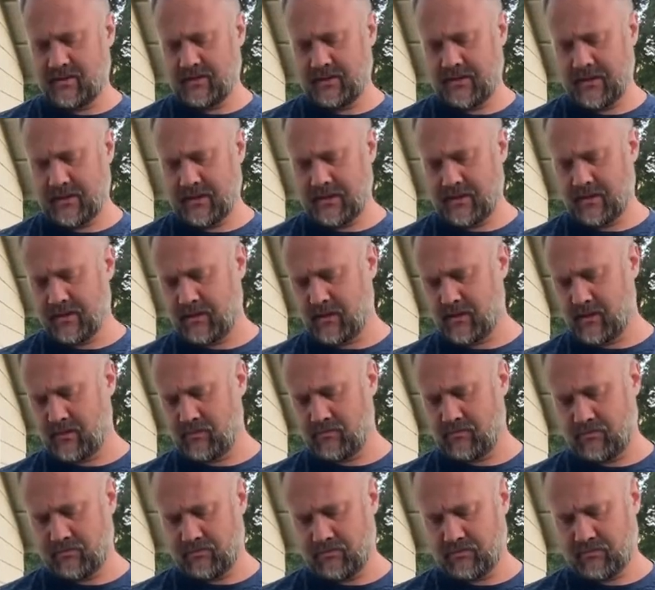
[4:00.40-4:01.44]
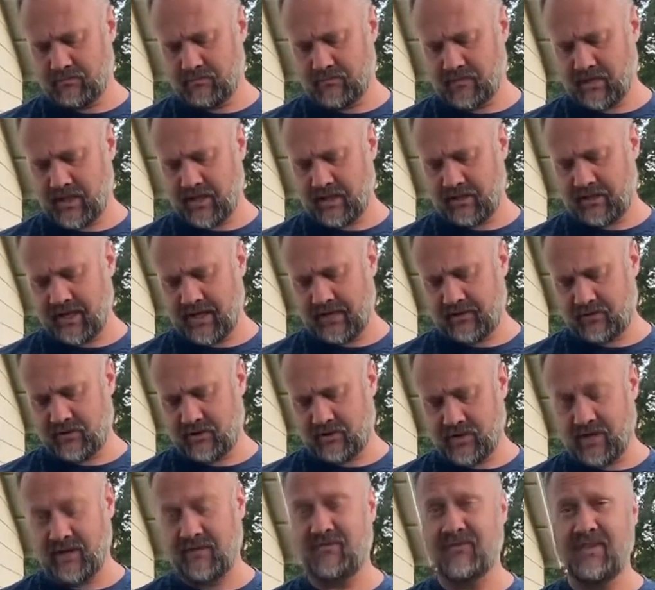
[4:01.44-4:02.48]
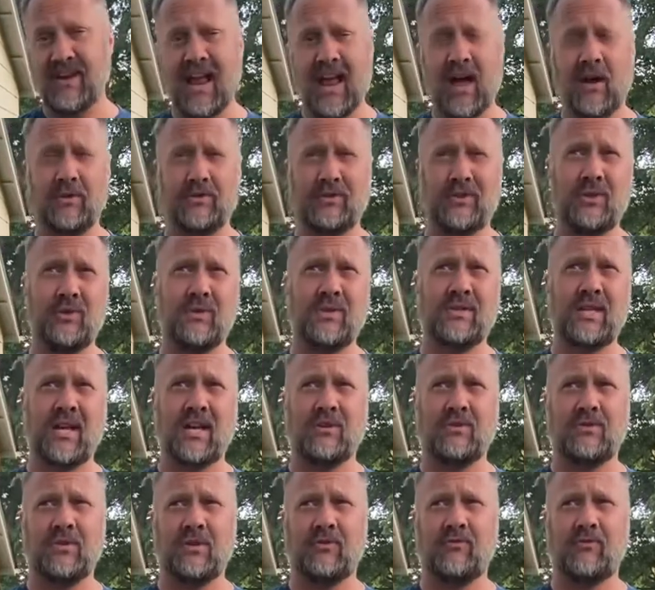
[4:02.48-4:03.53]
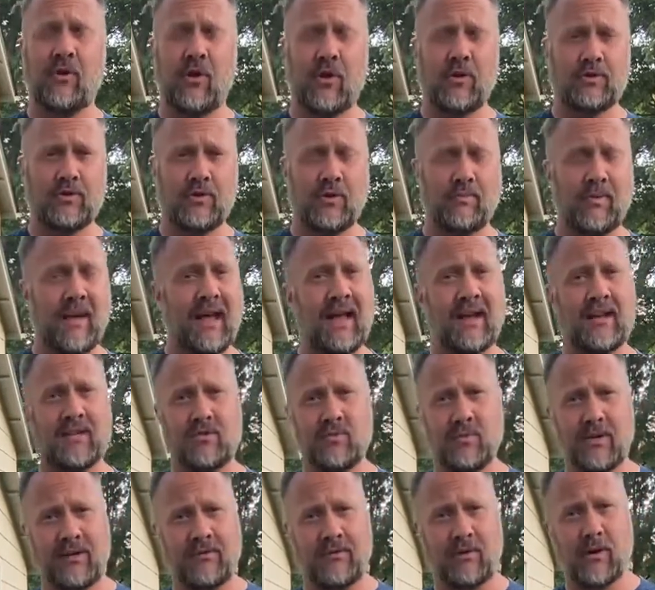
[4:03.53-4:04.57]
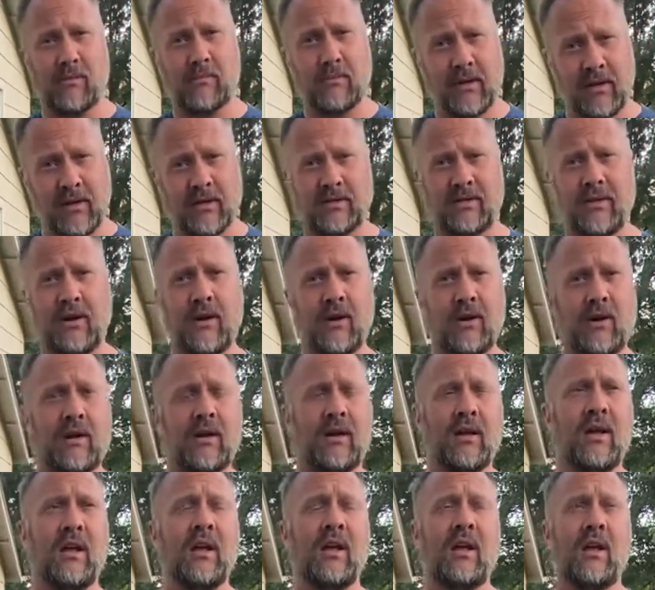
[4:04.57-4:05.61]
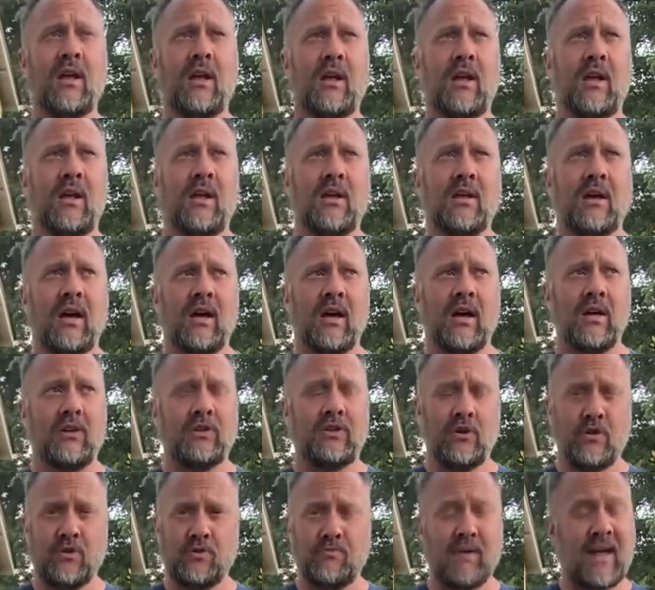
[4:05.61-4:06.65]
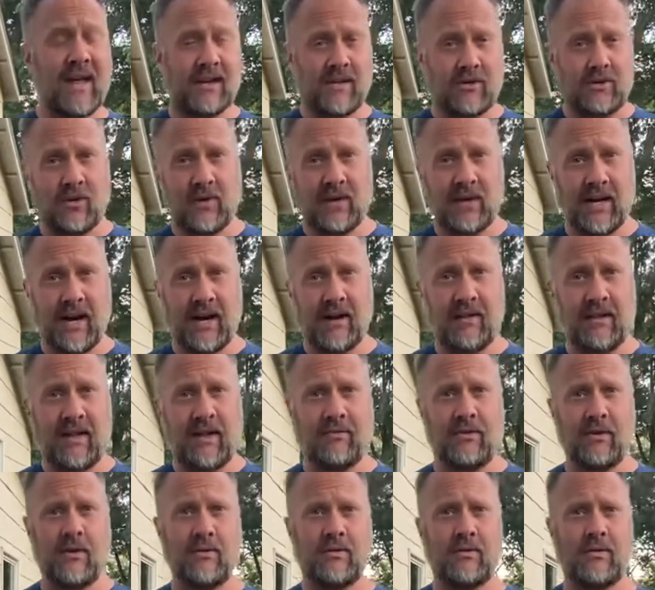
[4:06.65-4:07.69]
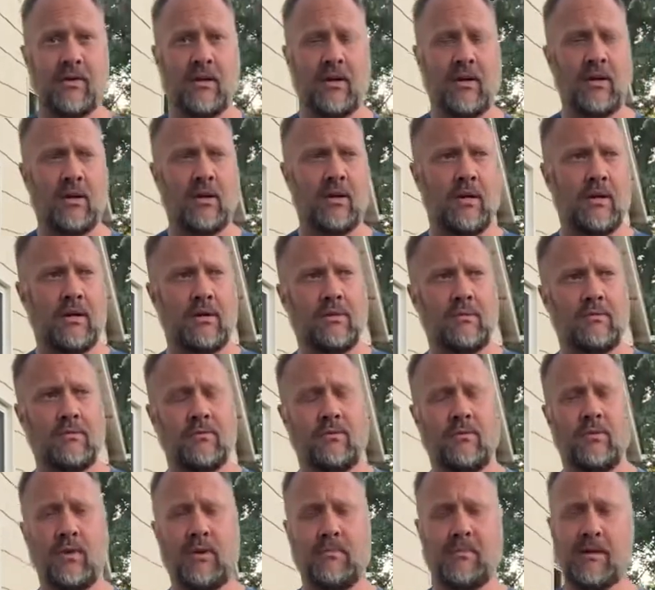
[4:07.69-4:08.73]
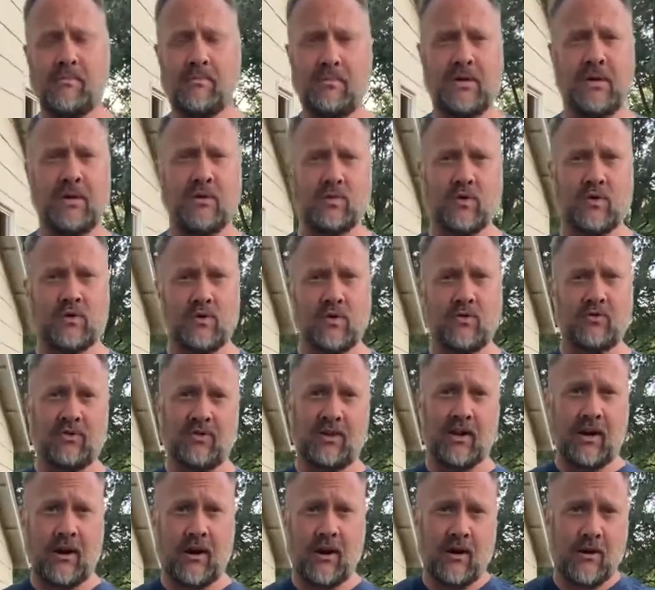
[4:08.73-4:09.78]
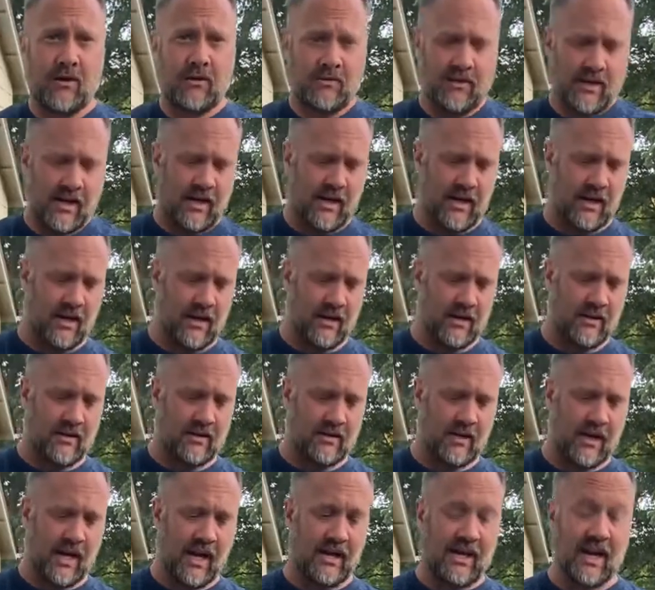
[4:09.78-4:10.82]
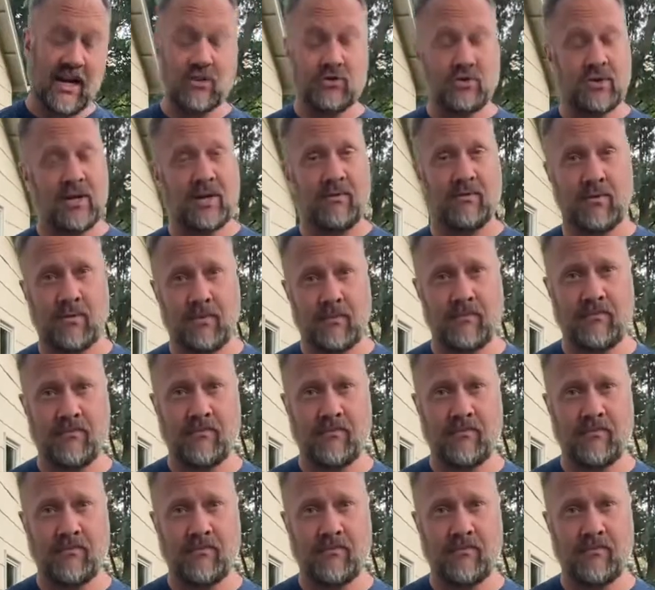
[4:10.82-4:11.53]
and a lot of the stuff now too is actually far surpassed what even our military used back during 9/11. One of my buddies was over there, and I had actually never